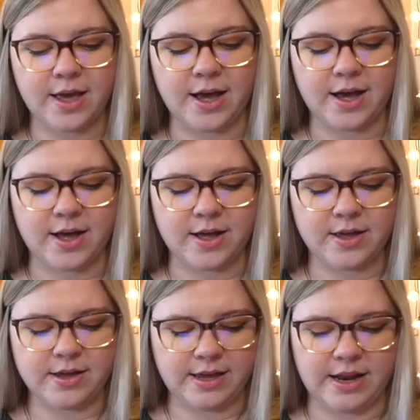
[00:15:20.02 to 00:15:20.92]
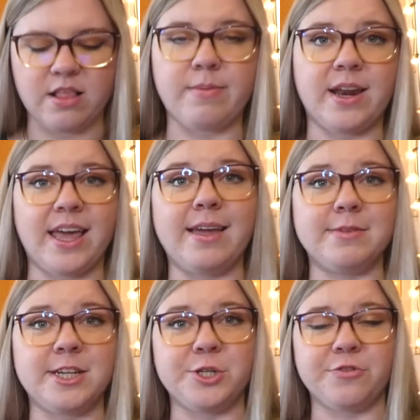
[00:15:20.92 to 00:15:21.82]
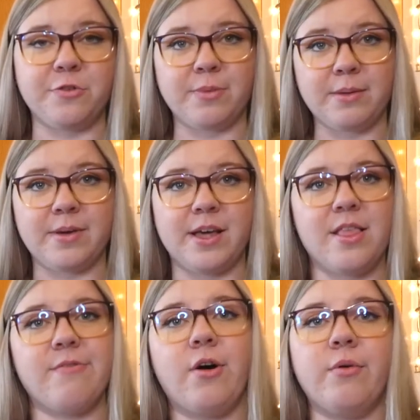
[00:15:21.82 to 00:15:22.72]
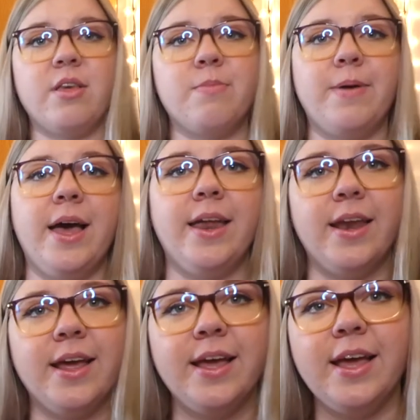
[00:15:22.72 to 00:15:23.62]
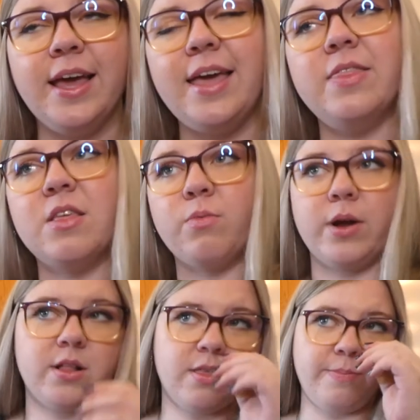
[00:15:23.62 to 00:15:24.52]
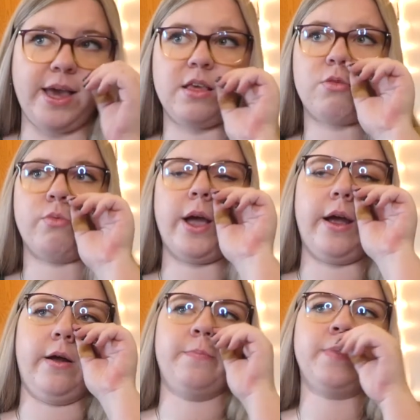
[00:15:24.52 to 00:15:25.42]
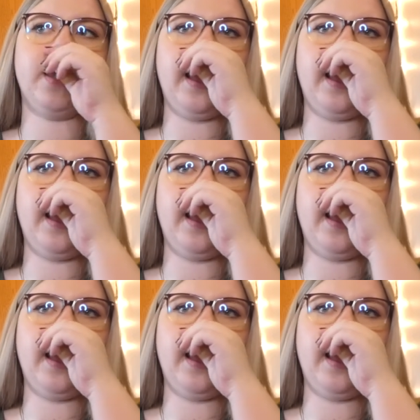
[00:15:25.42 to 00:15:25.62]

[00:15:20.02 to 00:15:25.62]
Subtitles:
it has been a game changer for me because I've always been in this weird space where